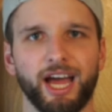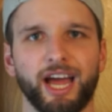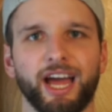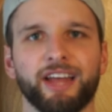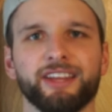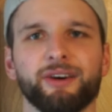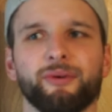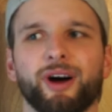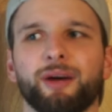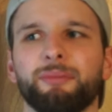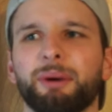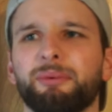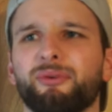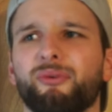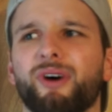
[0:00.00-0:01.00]
And then I
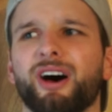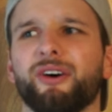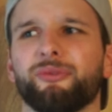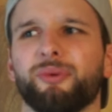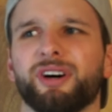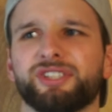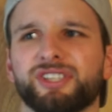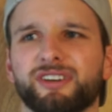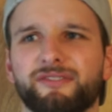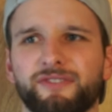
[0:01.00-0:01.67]
remember when I was watching a